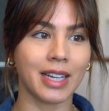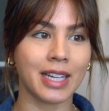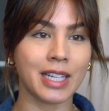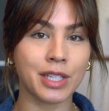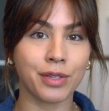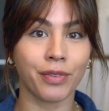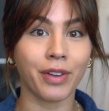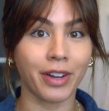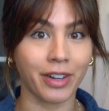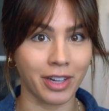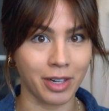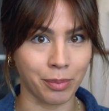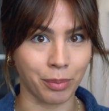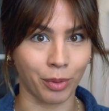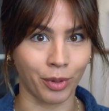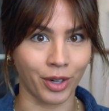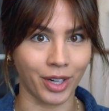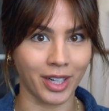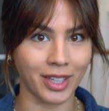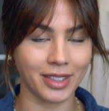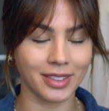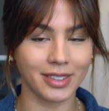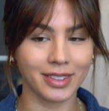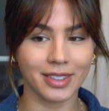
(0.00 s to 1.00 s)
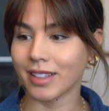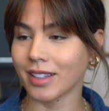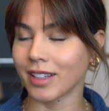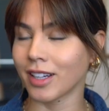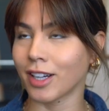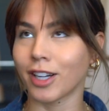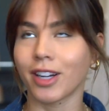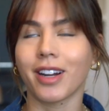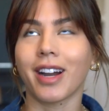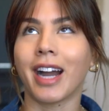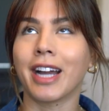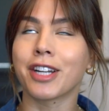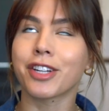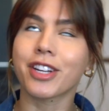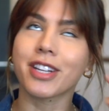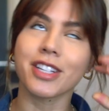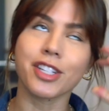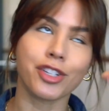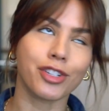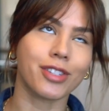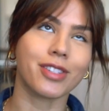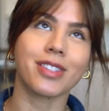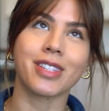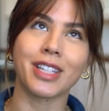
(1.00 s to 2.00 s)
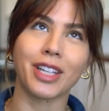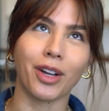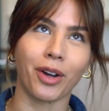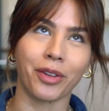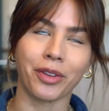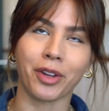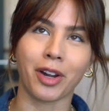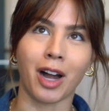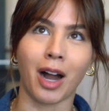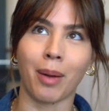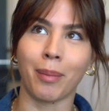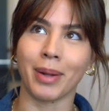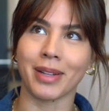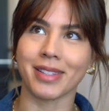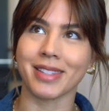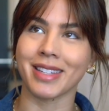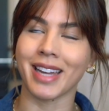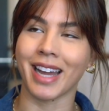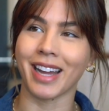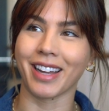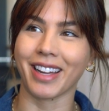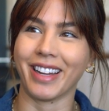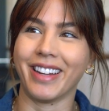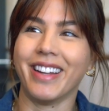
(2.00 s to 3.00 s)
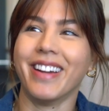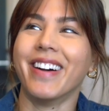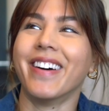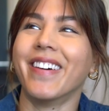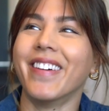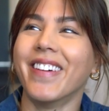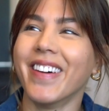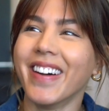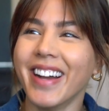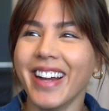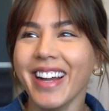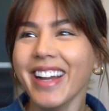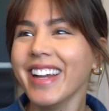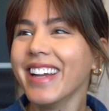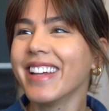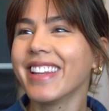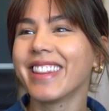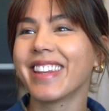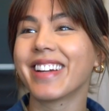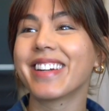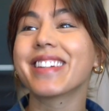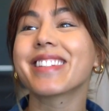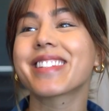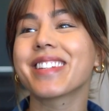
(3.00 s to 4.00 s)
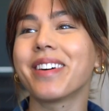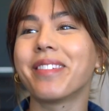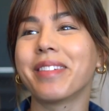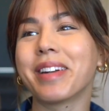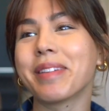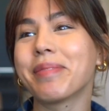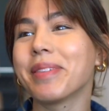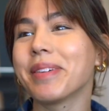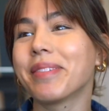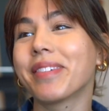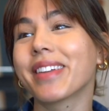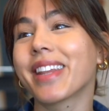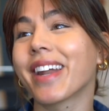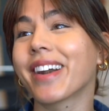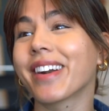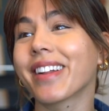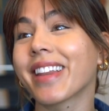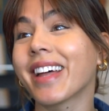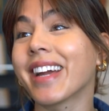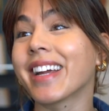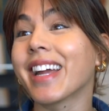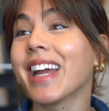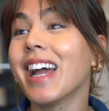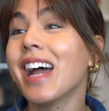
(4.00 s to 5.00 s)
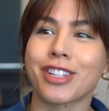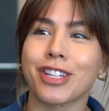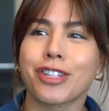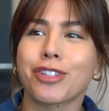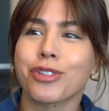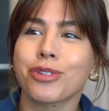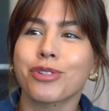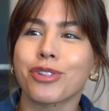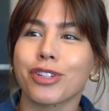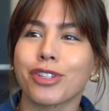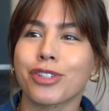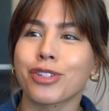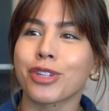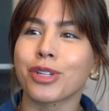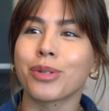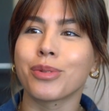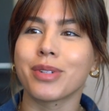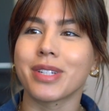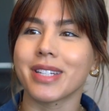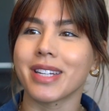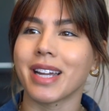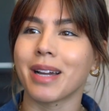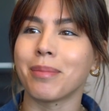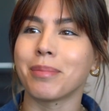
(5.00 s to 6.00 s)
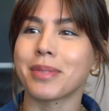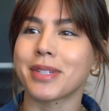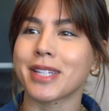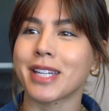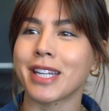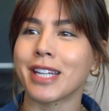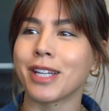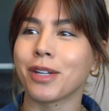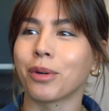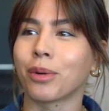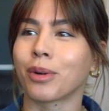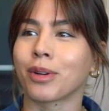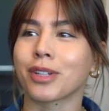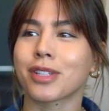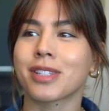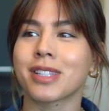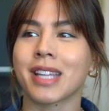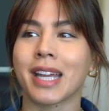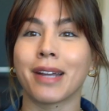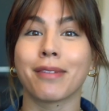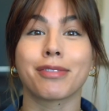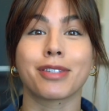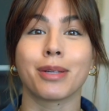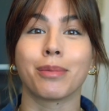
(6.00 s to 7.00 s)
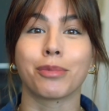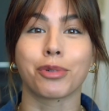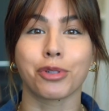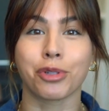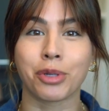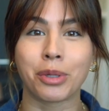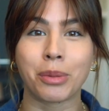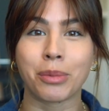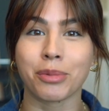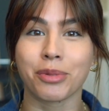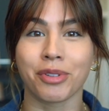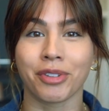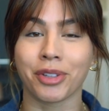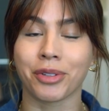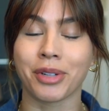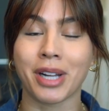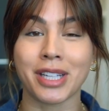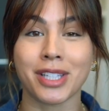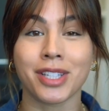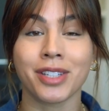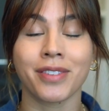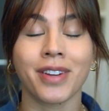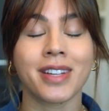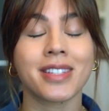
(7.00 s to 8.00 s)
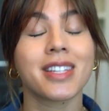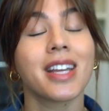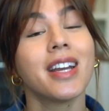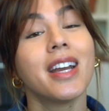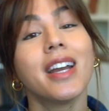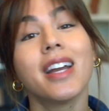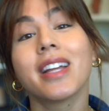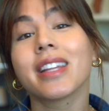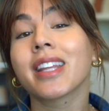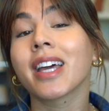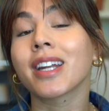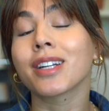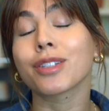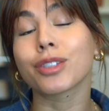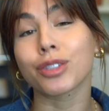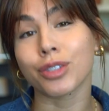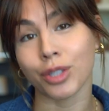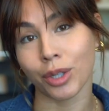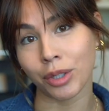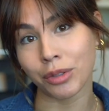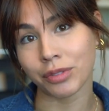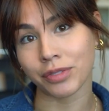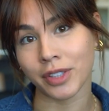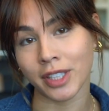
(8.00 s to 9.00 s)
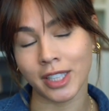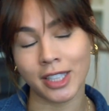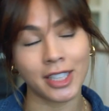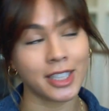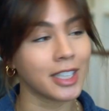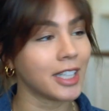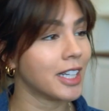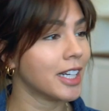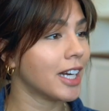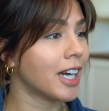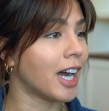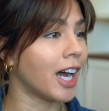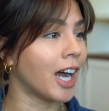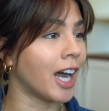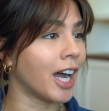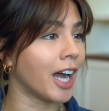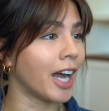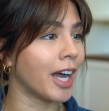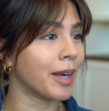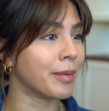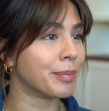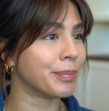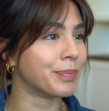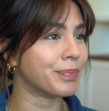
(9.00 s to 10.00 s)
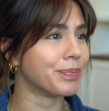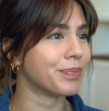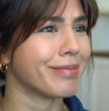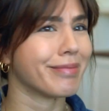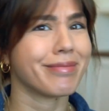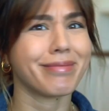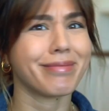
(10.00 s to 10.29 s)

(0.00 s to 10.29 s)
is very important. I can just see all the comments now. There are so many people that are like, did you just do DMT or save some shrooms for the rest of us? That is so funny. Doesn't